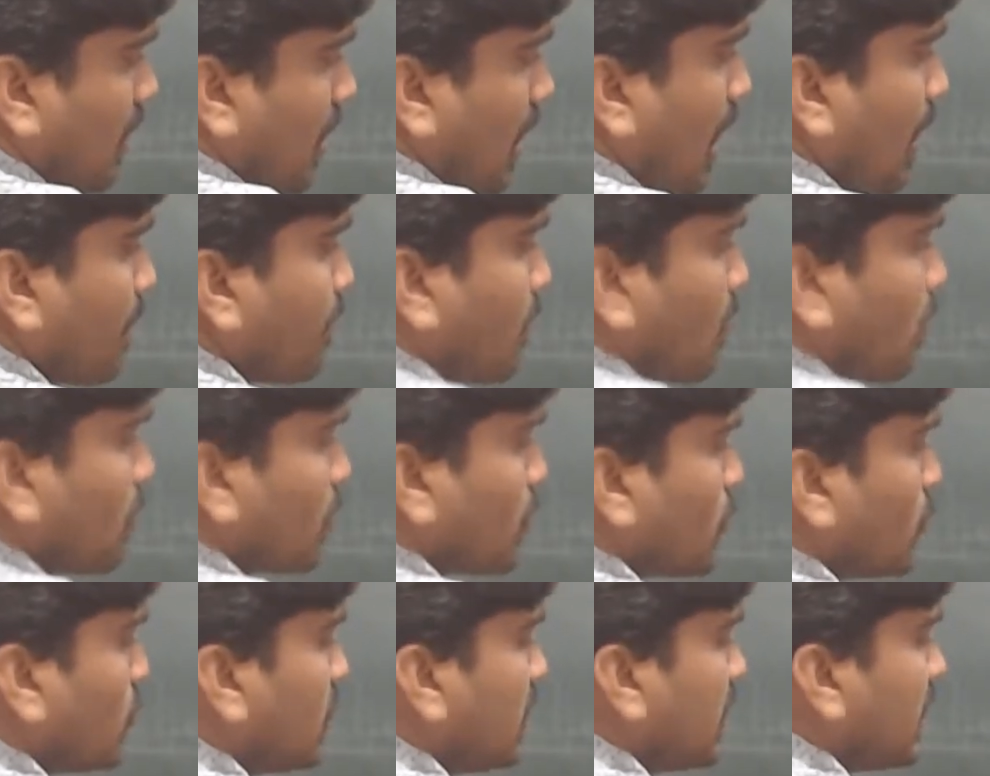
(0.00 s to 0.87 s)
About
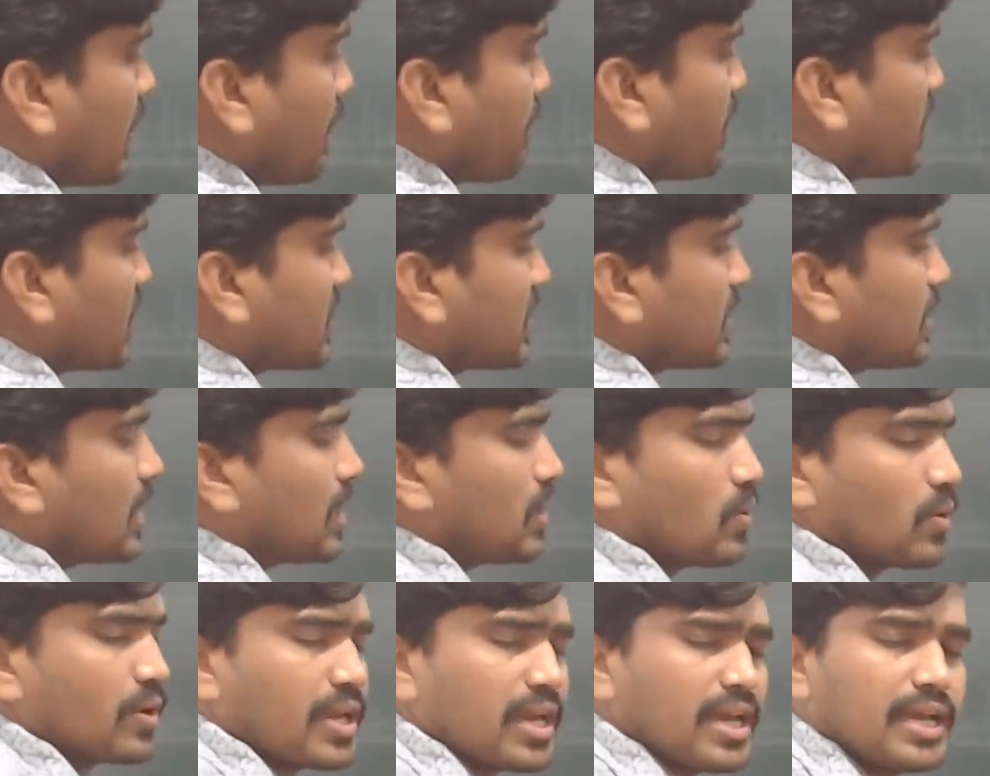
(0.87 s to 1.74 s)
only
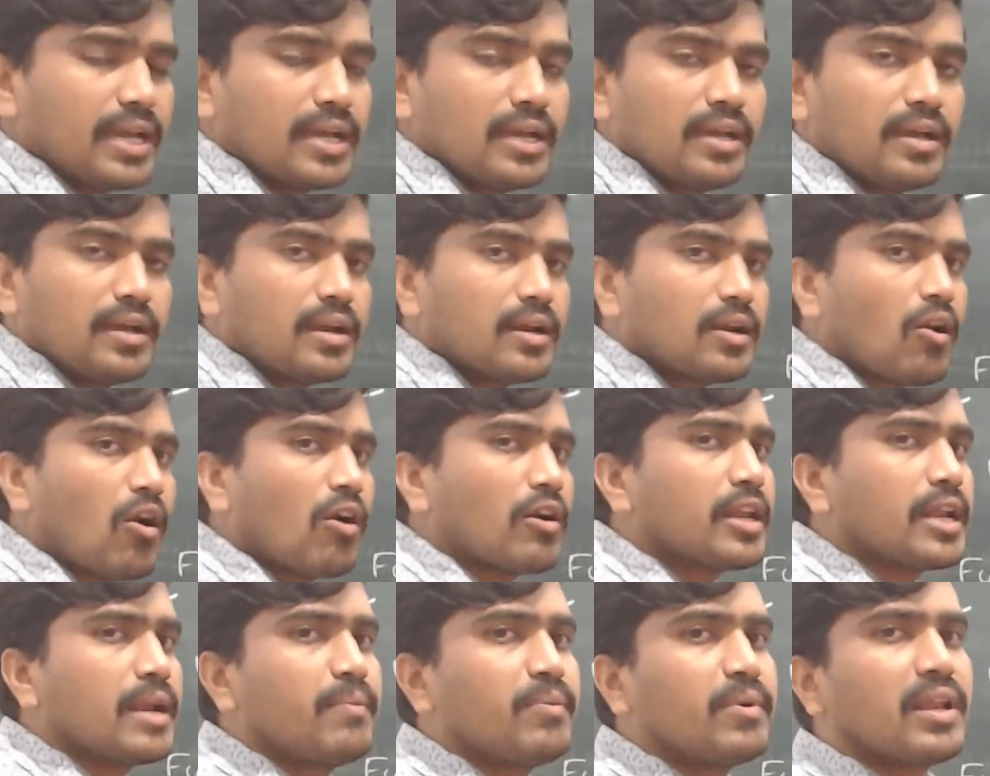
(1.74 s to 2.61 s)
epithelial. Okay. Not
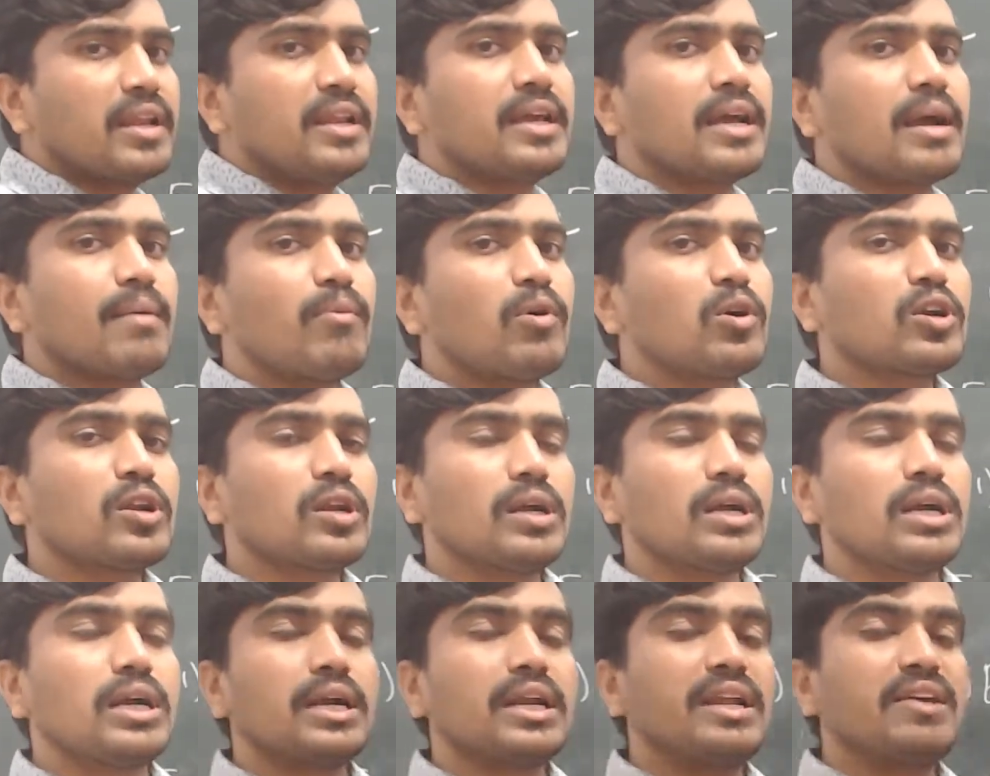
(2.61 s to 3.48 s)
I am telling about
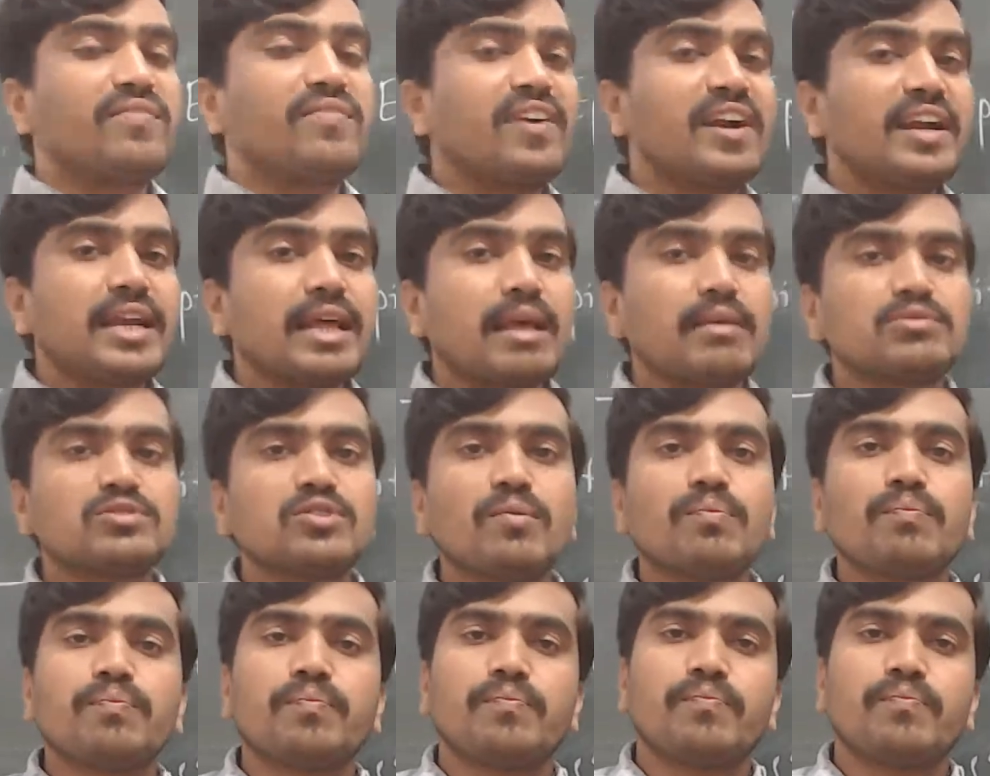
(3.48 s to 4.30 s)
different types of